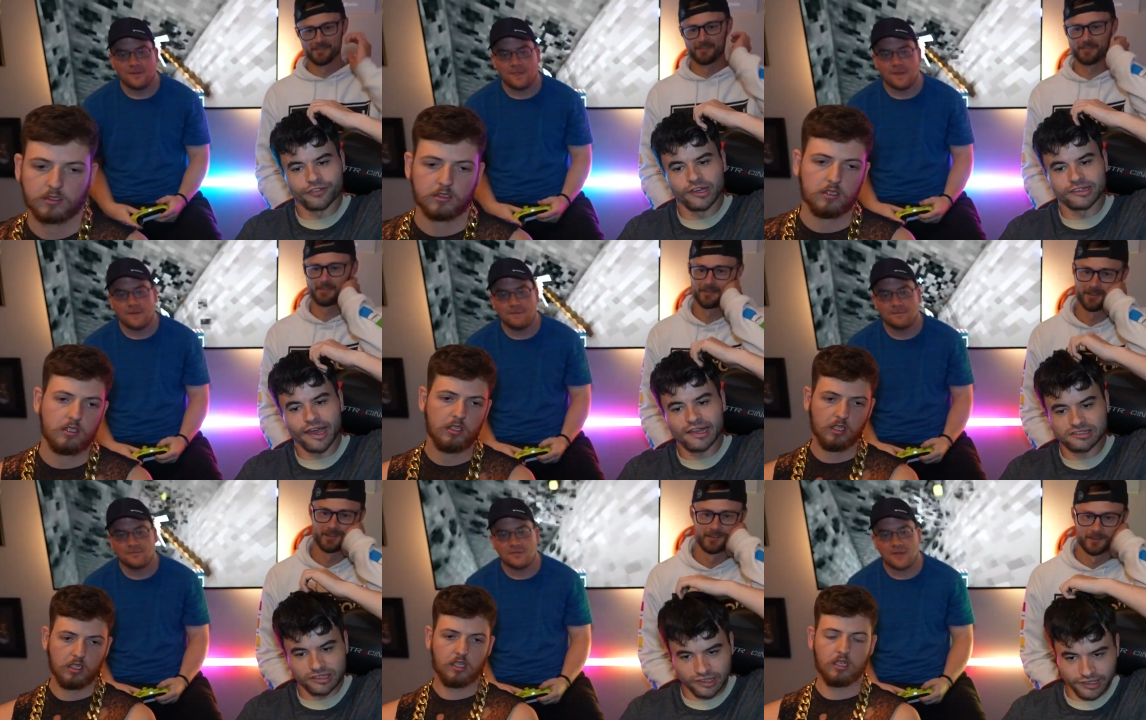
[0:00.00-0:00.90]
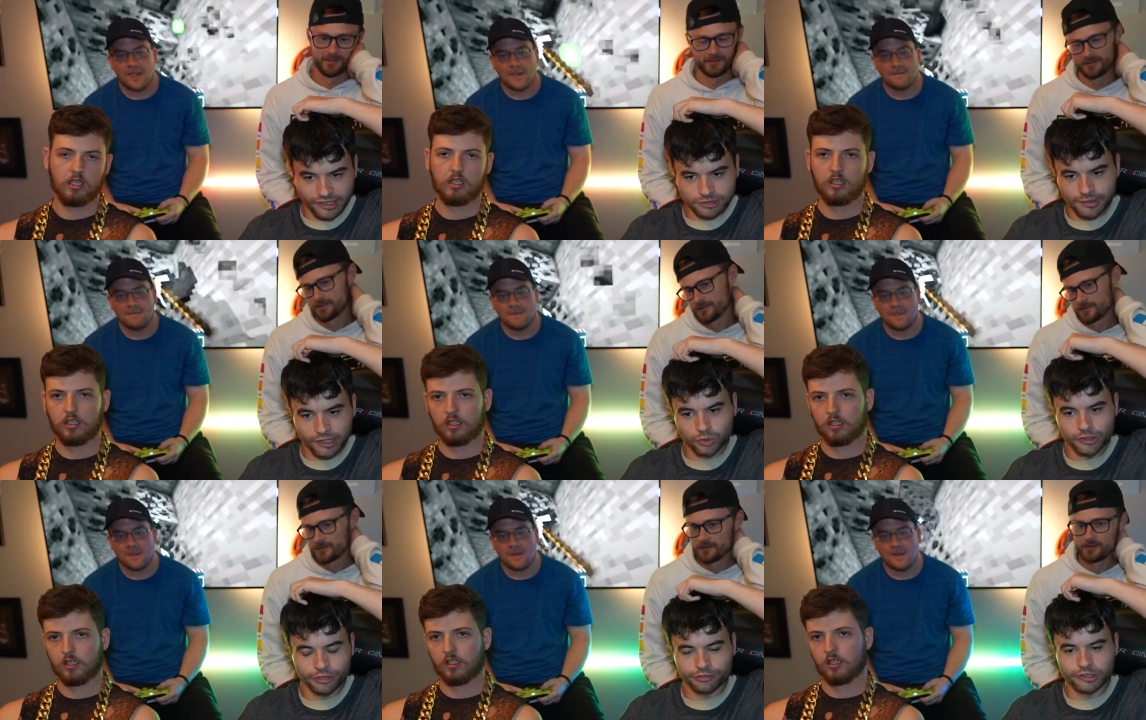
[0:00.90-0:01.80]
Speaker 1: Fantastic, I guess. Mad
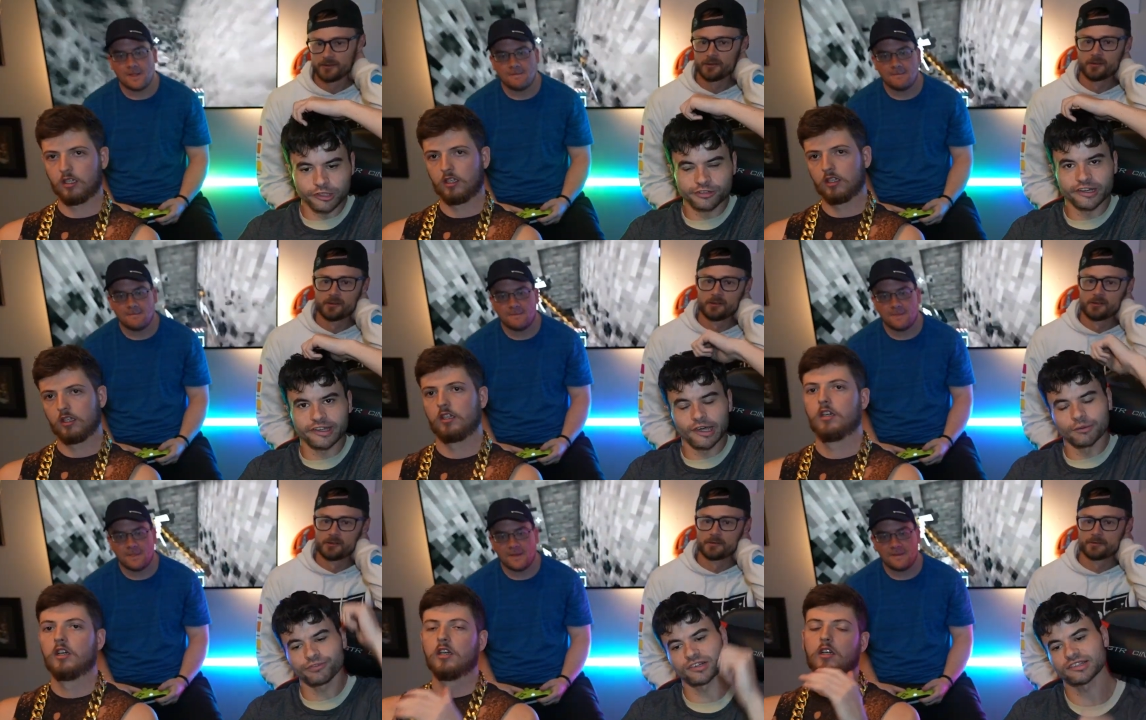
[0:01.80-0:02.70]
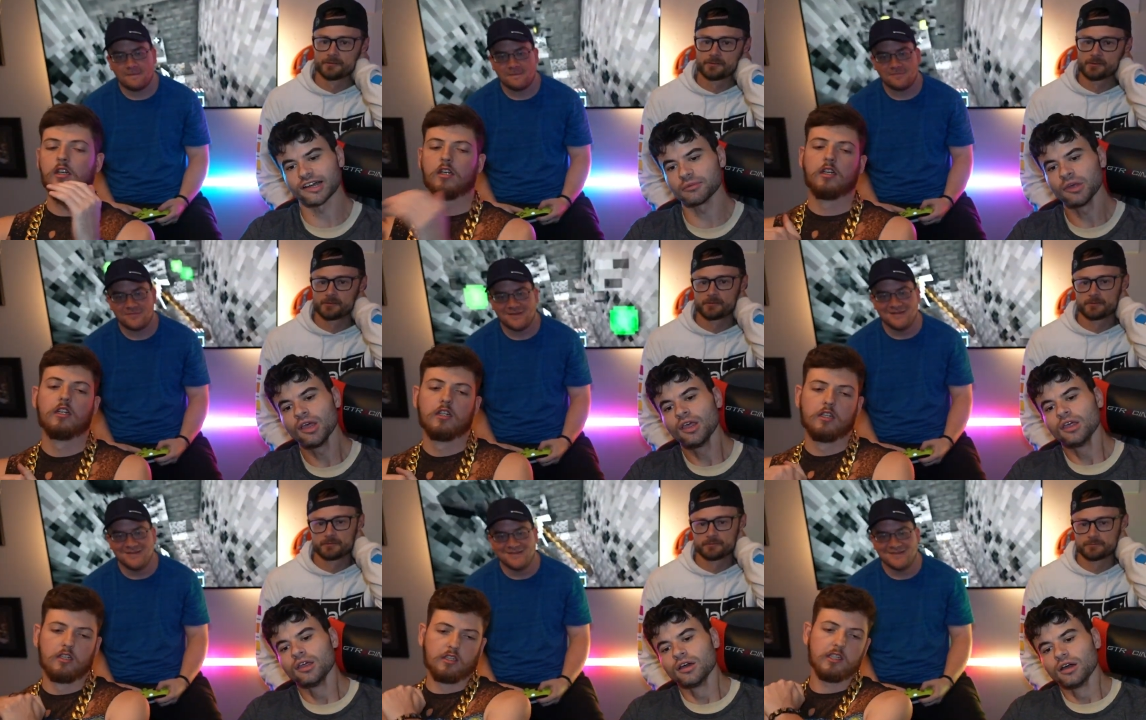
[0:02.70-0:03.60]
23, great game, fun time.
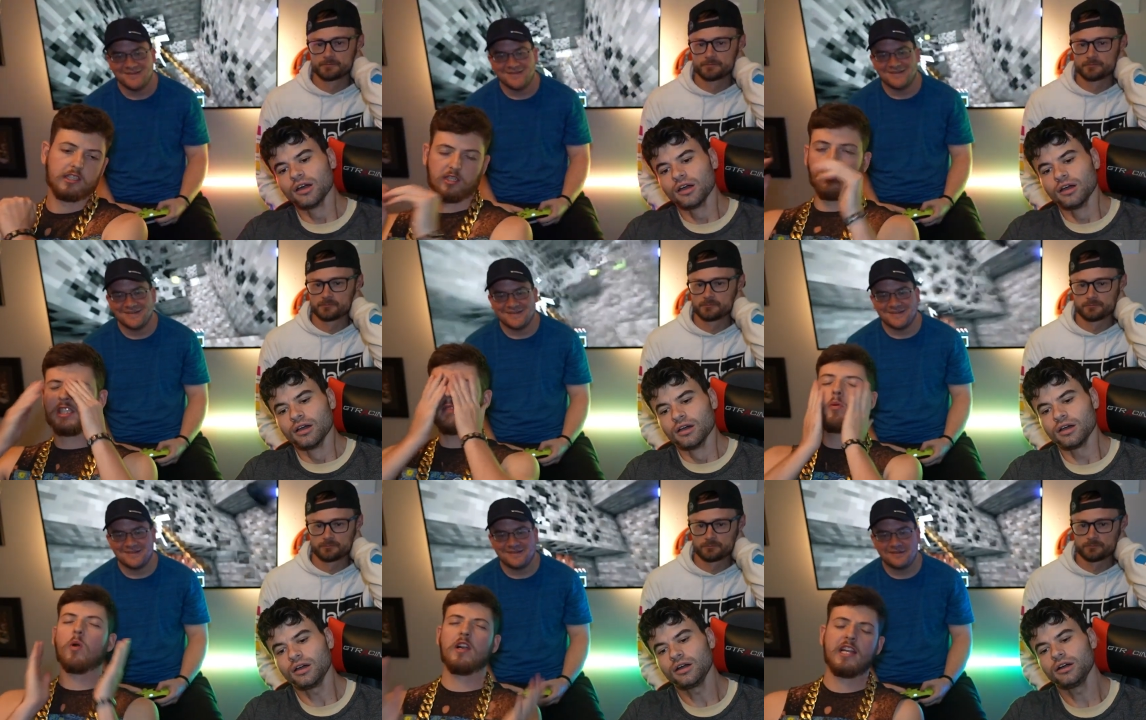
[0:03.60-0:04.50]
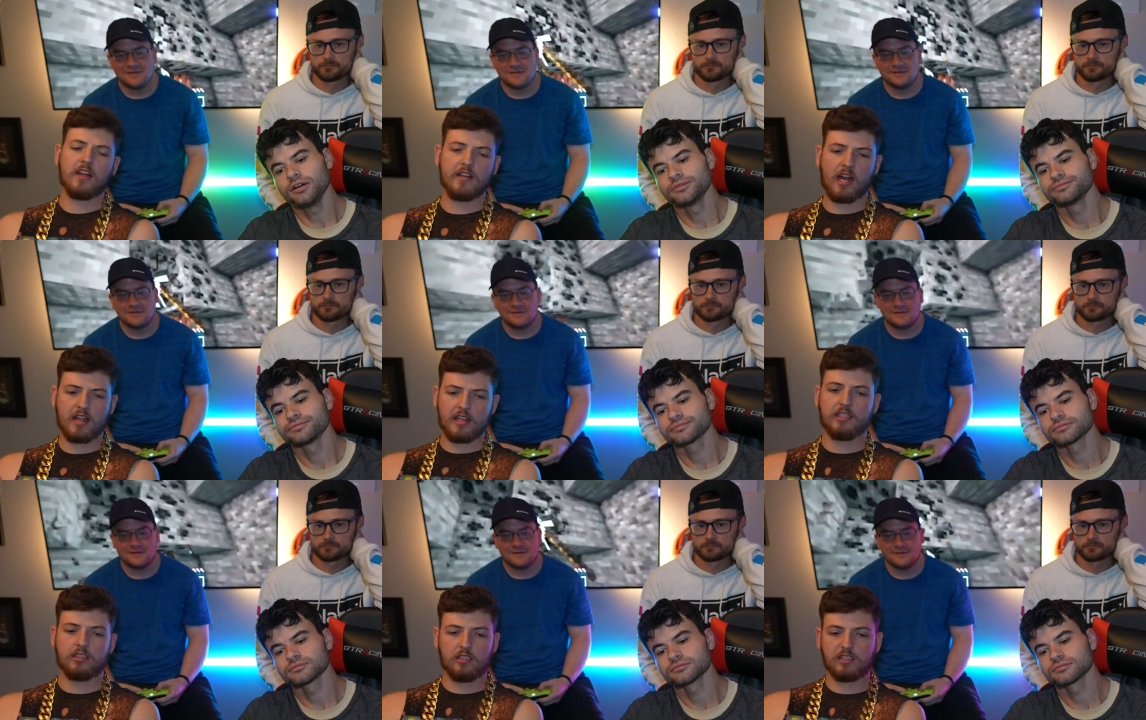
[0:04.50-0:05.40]
Listen, what's important here? None of
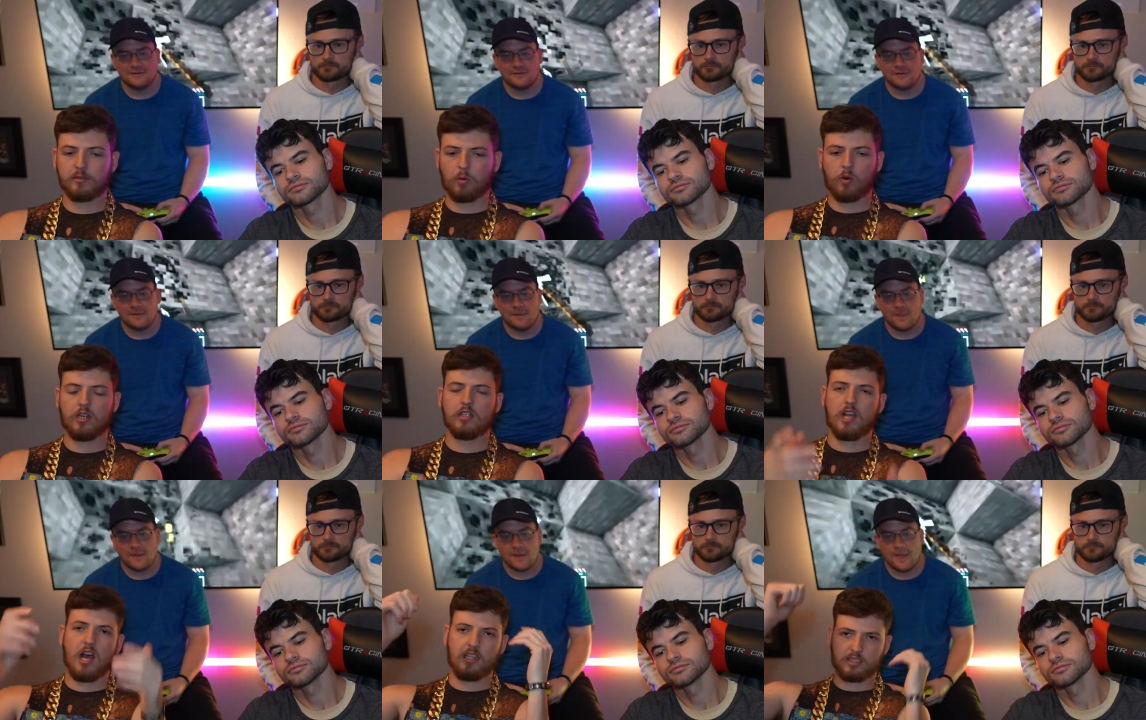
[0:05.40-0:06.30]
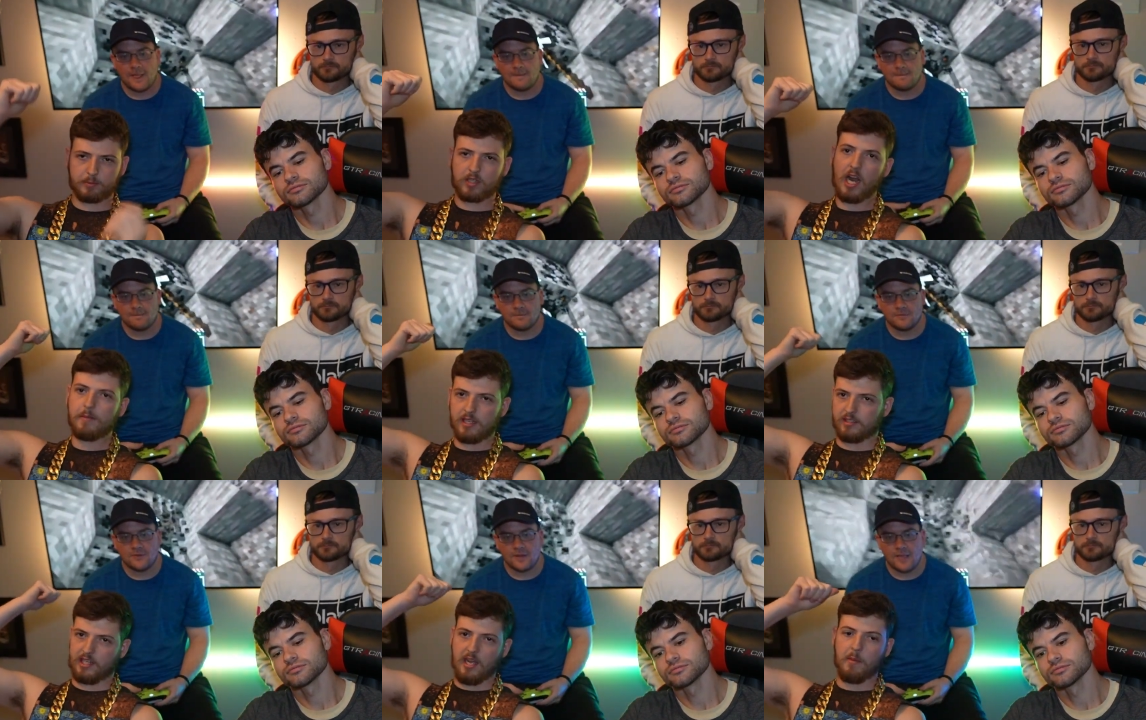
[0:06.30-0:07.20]
this is important. Uh, subscribe to
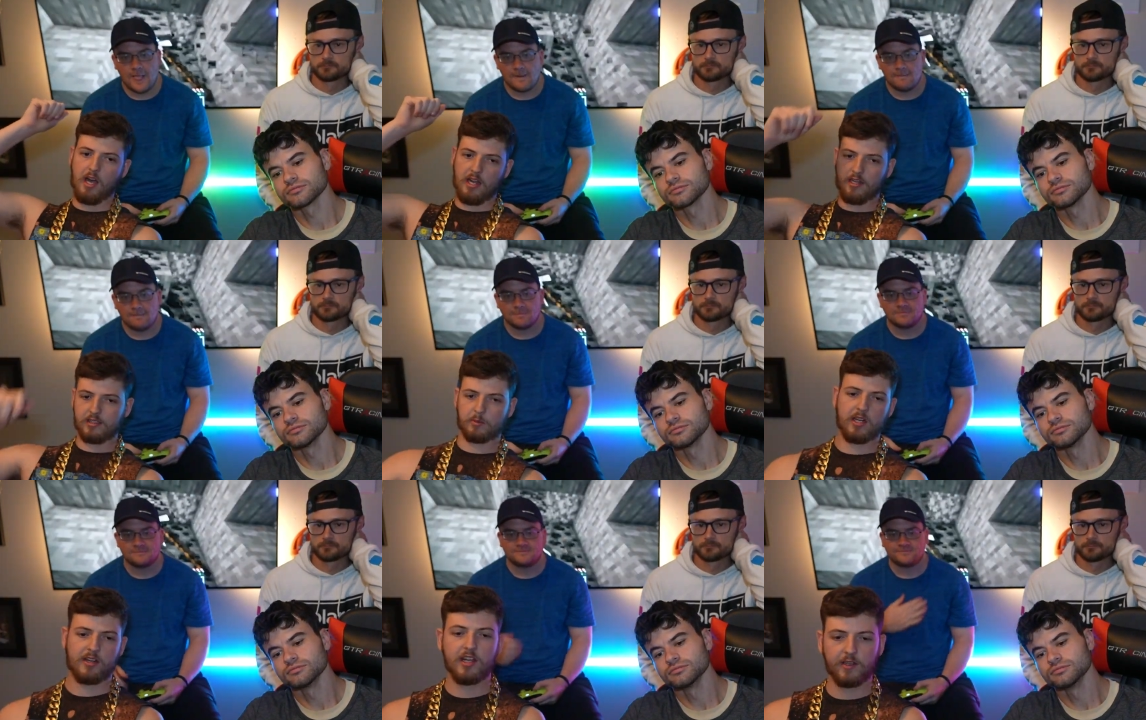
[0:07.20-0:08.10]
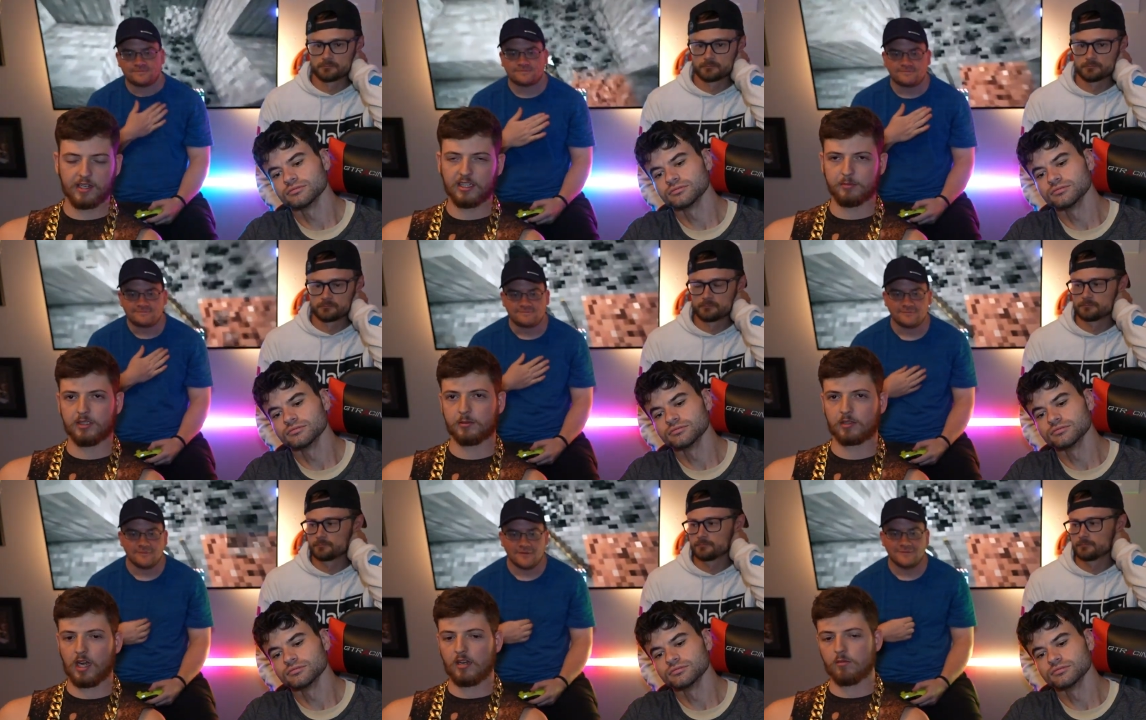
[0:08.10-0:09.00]
this guy behind us. We don't know who it is, but
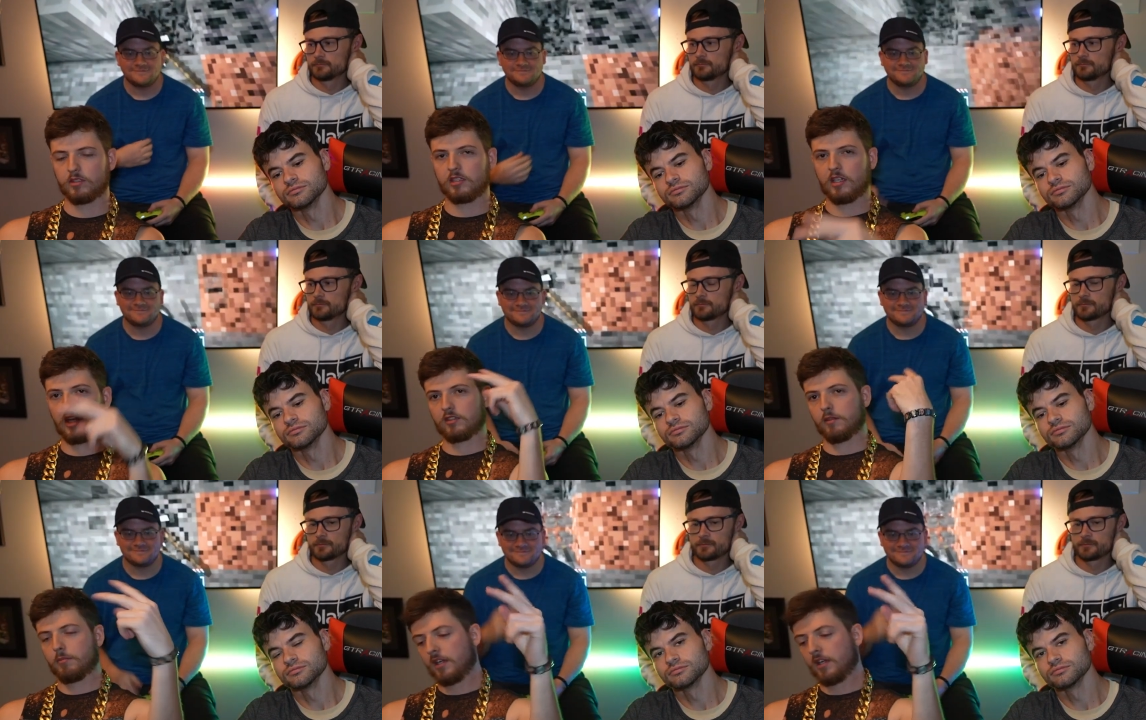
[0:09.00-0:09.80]
subscribe to him. We'll see you next time.